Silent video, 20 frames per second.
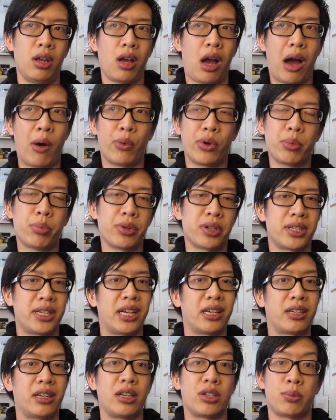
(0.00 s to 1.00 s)
I want to
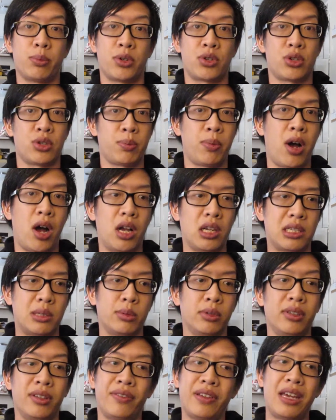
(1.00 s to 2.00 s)
protect it as much as
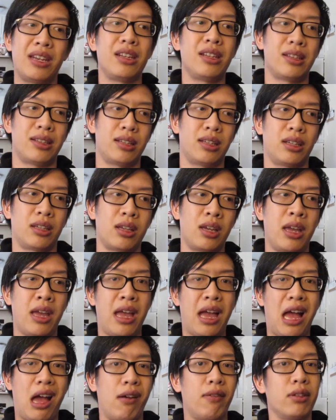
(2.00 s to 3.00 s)
possible. If anything,
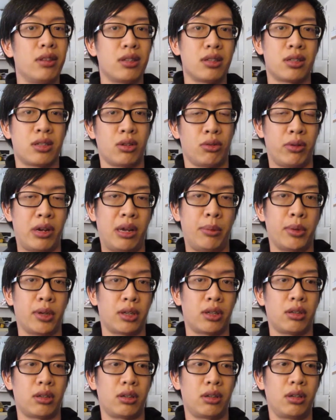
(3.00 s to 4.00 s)
having this
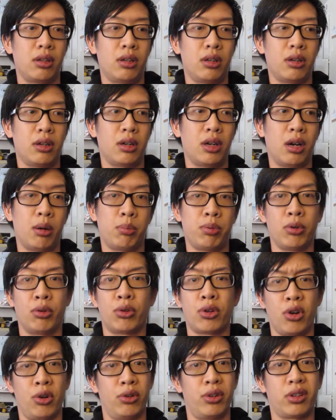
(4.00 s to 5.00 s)
ceramic pro
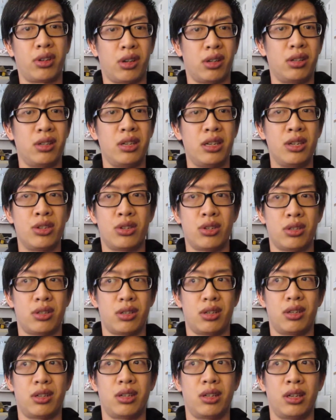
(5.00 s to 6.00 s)
coating on it is
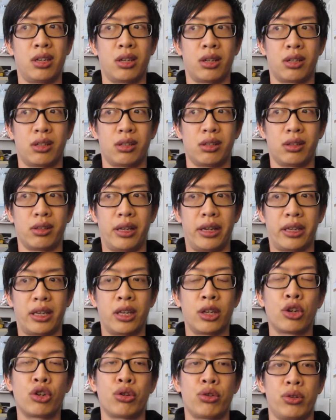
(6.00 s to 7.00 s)
just gonna
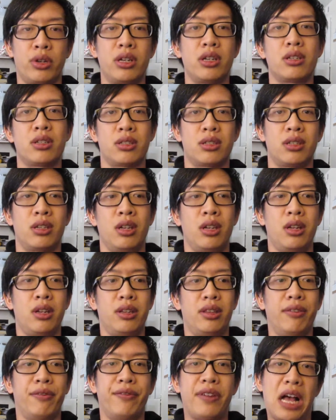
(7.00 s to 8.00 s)
increase
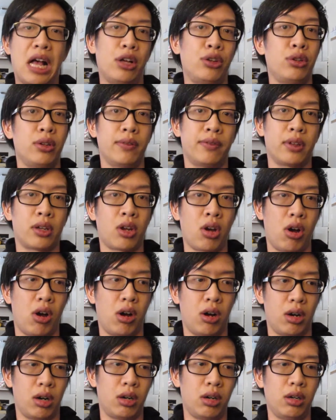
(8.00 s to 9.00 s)
the value of the
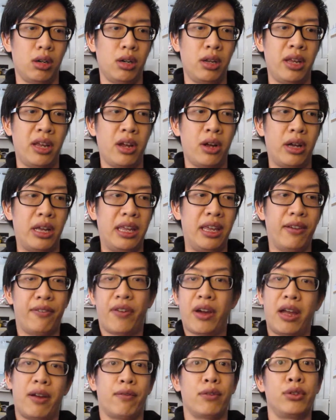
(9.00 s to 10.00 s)
car if
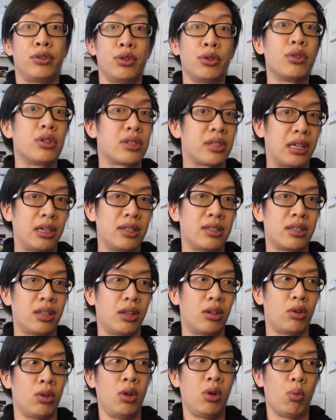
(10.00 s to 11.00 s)
I ever do decide to
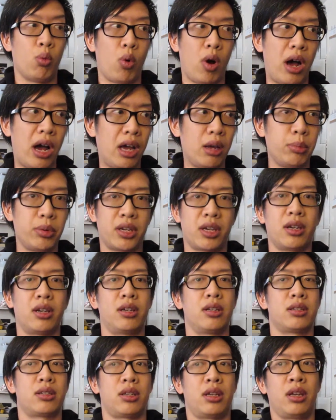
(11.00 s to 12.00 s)
sell it. Why?
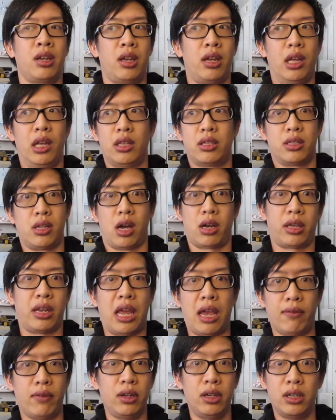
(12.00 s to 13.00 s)
Because it's not gonna
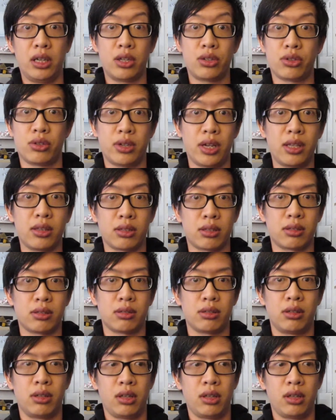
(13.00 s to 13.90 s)
have any dings or dents.